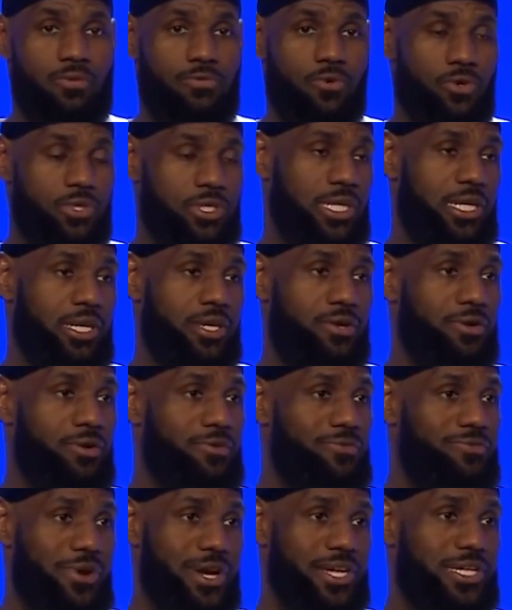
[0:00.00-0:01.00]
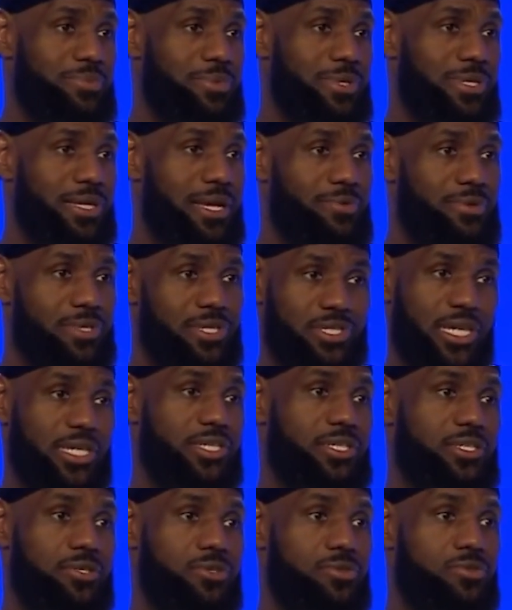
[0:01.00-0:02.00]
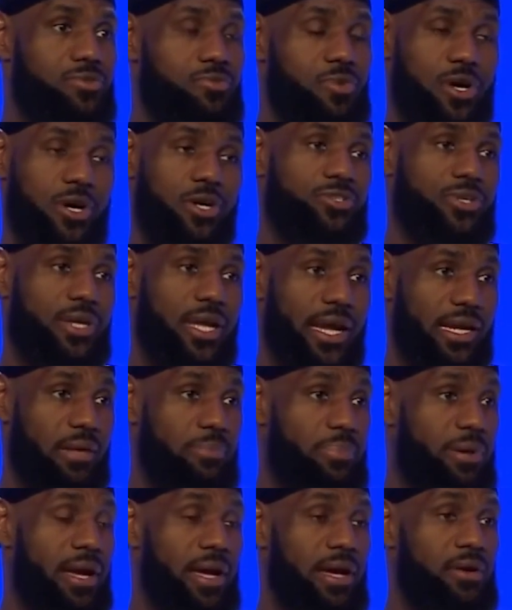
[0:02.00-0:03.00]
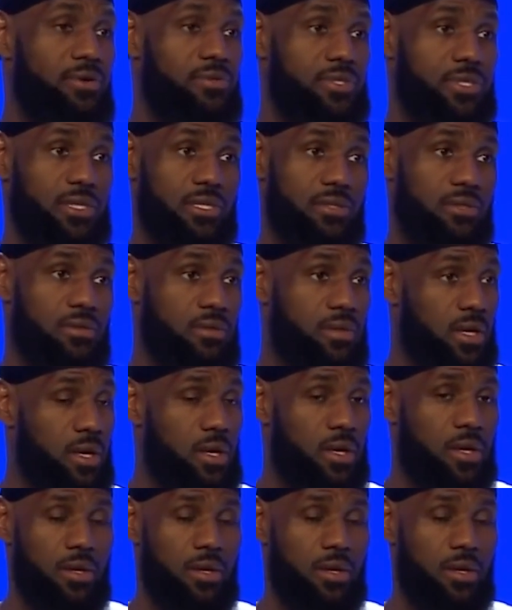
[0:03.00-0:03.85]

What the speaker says: 14-year-old freshman that was 6'2", 180 pounds, and